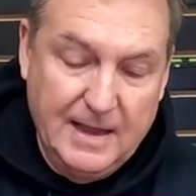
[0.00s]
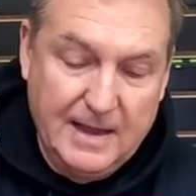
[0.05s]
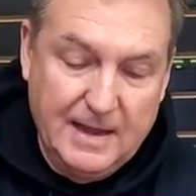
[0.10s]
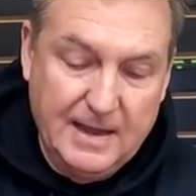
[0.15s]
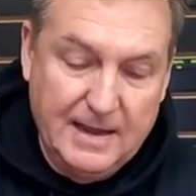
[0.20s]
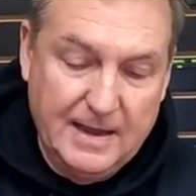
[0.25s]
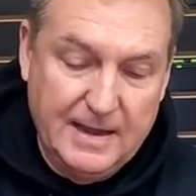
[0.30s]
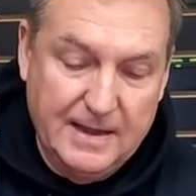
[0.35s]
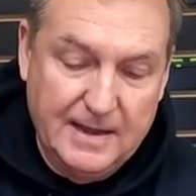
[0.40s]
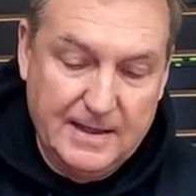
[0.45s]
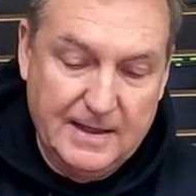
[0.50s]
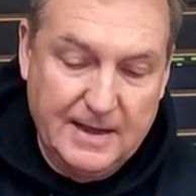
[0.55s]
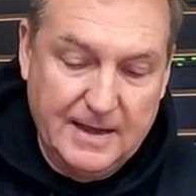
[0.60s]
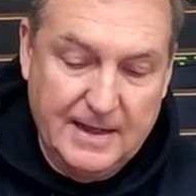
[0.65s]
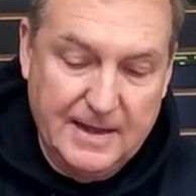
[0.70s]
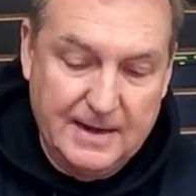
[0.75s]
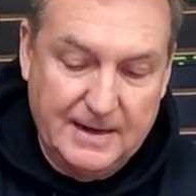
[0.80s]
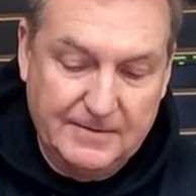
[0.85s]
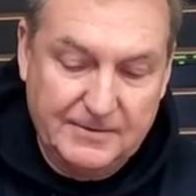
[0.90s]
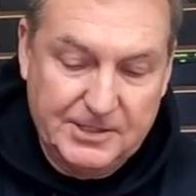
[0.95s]
And
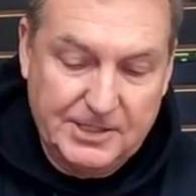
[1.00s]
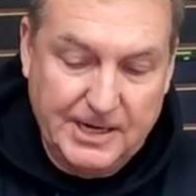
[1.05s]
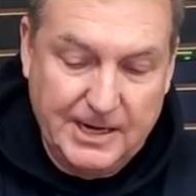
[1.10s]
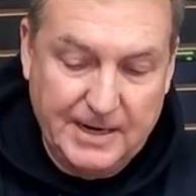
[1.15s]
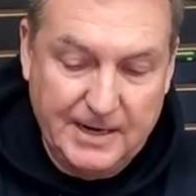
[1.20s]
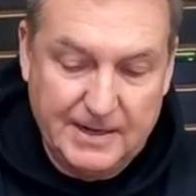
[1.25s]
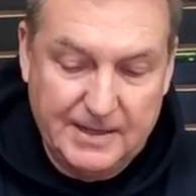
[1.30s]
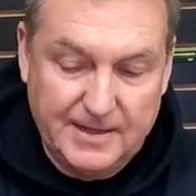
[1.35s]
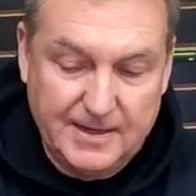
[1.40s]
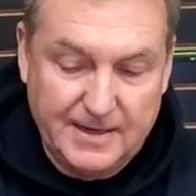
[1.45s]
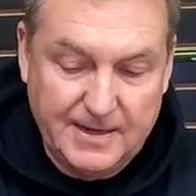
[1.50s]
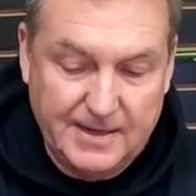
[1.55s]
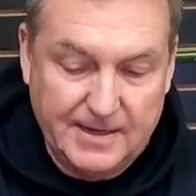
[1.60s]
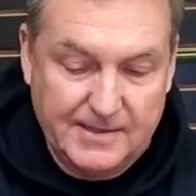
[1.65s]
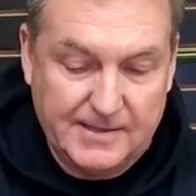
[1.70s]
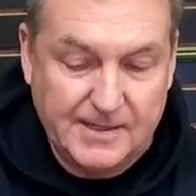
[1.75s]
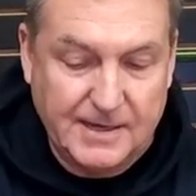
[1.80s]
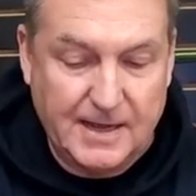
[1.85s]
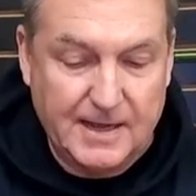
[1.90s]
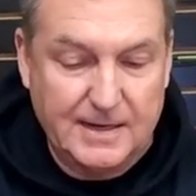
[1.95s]
then I've shaken
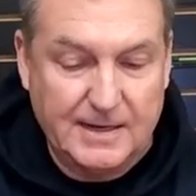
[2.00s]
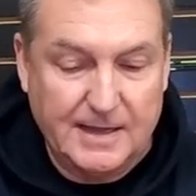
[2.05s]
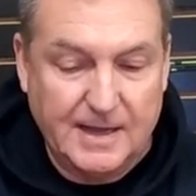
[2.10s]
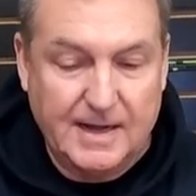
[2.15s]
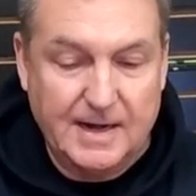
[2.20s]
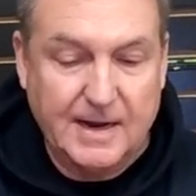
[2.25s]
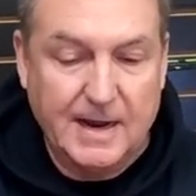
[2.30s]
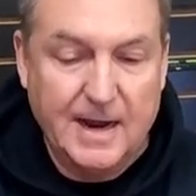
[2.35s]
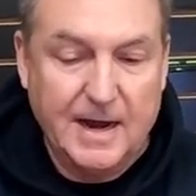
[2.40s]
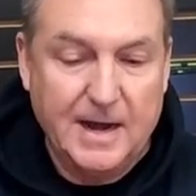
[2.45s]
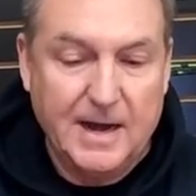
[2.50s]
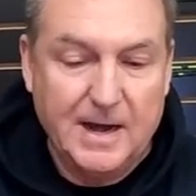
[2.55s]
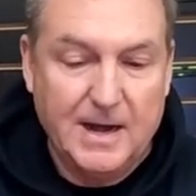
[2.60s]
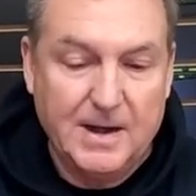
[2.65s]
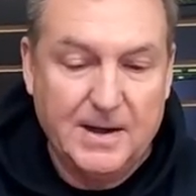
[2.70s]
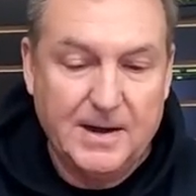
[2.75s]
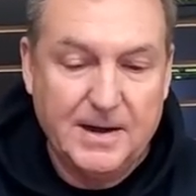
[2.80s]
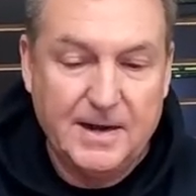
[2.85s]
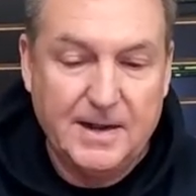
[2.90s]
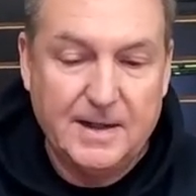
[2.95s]
this, gotten a lot of
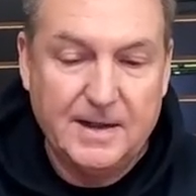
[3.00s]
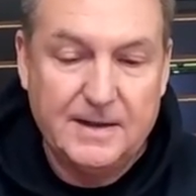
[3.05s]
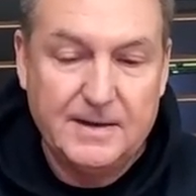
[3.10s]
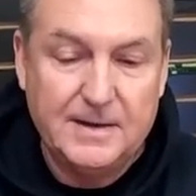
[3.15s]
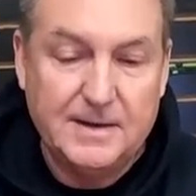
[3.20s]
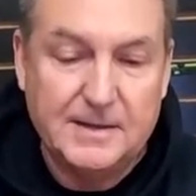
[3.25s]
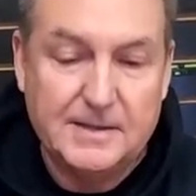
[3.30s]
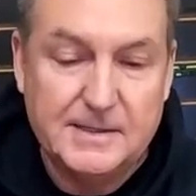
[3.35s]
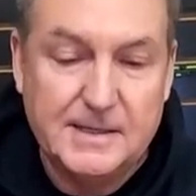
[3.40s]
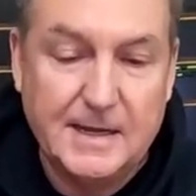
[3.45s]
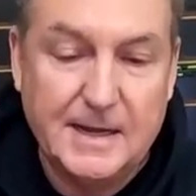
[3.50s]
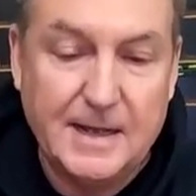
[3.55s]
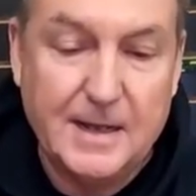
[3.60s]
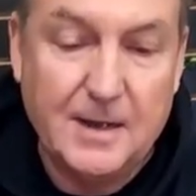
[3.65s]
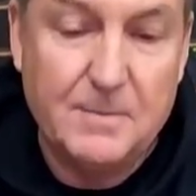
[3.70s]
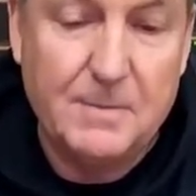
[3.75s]
air in it. You can see how